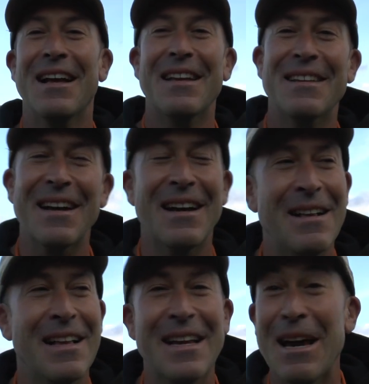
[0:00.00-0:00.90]
And
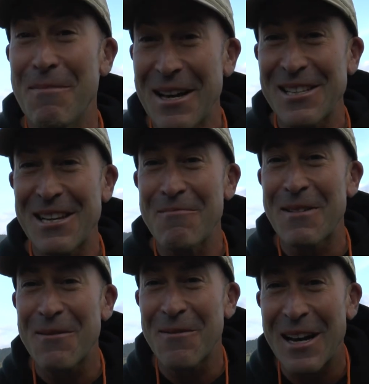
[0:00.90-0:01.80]
yeah, better say a
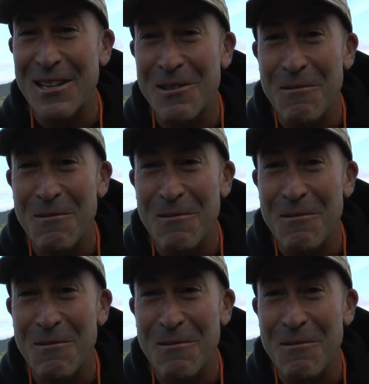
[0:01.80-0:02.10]
big thanks